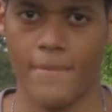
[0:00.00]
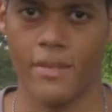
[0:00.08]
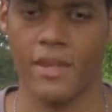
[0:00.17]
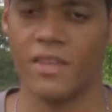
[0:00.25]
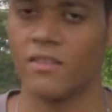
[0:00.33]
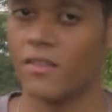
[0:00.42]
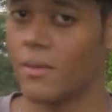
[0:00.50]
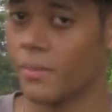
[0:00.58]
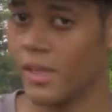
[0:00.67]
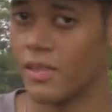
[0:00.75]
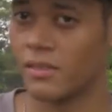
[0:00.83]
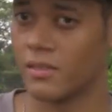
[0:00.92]
In some
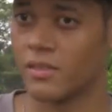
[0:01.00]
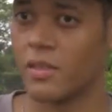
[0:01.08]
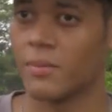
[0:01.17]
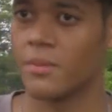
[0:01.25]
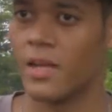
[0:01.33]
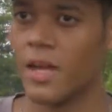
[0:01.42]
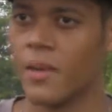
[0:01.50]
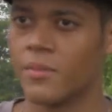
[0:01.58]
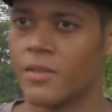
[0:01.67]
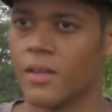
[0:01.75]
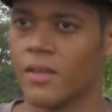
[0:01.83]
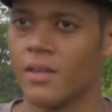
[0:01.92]
cases,
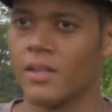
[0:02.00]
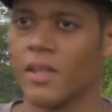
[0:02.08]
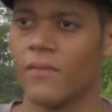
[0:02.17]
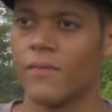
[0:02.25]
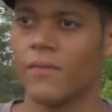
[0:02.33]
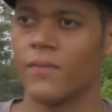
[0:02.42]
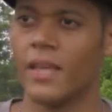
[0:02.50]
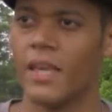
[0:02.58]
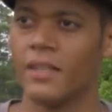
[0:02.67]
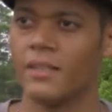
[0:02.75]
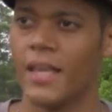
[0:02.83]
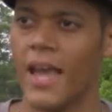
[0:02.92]
sometimes they
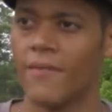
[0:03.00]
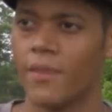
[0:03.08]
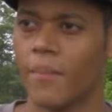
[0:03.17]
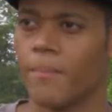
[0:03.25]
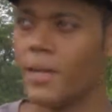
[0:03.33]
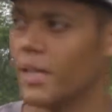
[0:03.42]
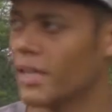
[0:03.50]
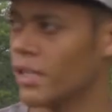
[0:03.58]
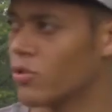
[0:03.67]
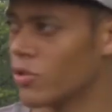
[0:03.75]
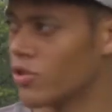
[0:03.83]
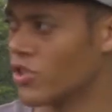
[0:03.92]
have the
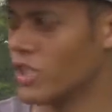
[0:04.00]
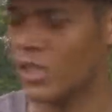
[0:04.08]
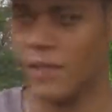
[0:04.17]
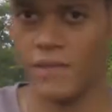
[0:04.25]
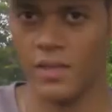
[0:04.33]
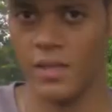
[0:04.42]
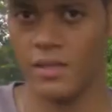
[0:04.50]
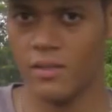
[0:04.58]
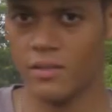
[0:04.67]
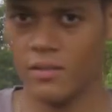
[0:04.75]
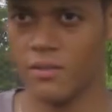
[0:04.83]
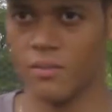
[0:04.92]
ability to achieve
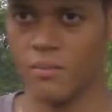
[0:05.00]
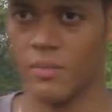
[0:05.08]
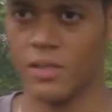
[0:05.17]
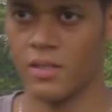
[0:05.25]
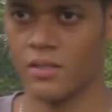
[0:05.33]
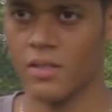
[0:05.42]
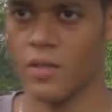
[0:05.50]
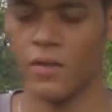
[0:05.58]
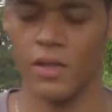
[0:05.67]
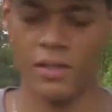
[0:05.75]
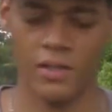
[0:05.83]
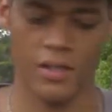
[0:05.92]
things because they
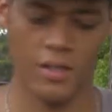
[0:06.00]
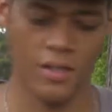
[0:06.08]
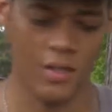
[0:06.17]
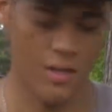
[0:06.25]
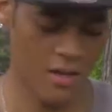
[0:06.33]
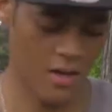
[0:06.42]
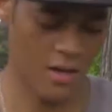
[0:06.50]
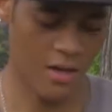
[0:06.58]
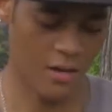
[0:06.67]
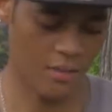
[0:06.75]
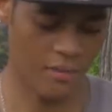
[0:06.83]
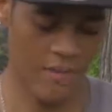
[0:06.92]
already
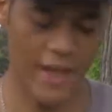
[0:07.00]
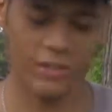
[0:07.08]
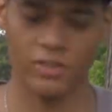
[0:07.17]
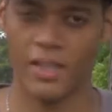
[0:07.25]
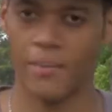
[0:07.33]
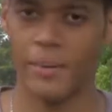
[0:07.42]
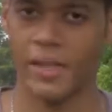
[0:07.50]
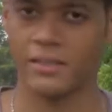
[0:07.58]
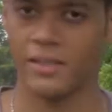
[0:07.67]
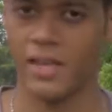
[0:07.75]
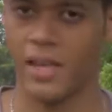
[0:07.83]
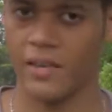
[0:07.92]
mastered that in
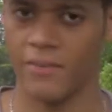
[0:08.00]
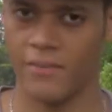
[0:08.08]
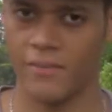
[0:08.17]
past life,